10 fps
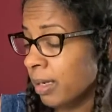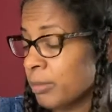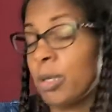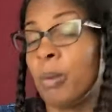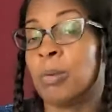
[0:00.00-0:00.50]

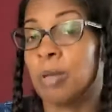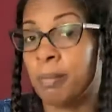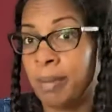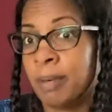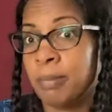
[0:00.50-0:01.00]
So I will
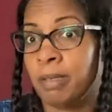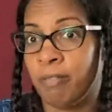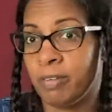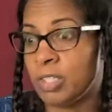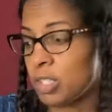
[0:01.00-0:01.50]
come back when I
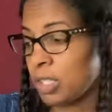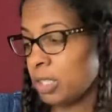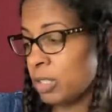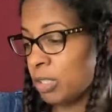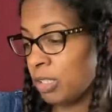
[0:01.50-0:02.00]
finish
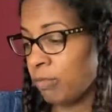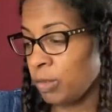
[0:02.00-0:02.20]
it to give